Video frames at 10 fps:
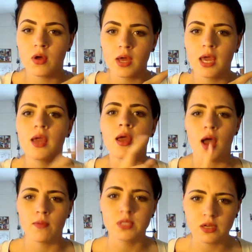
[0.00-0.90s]
Okay,
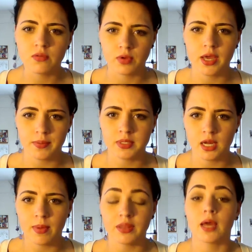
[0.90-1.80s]
I'm still really upset
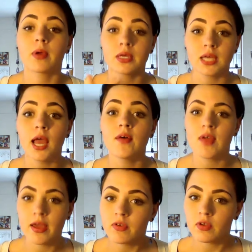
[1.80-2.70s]
about that because I have
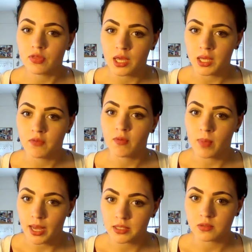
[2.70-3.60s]
everything from
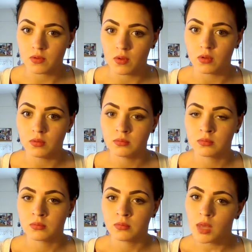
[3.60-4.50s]
high school
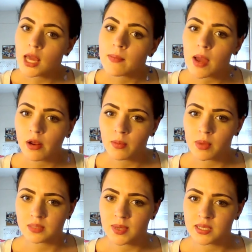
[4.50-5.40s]
in my
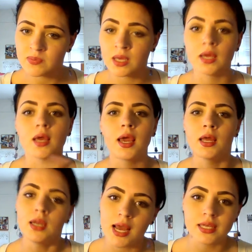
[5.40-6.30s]
grandma's basement.
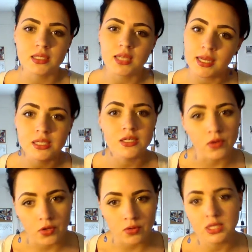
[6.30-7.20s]
And yes, I still
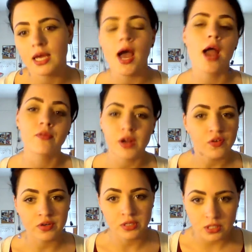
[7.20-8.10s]
use it. I
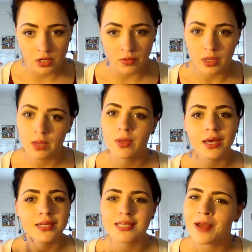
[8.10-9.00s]
reference to it
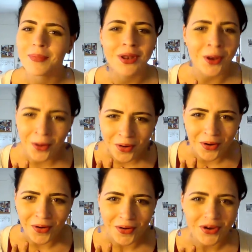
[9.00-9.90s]
because I'm a
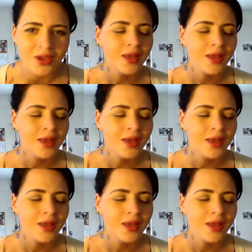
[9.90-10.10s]
nerd.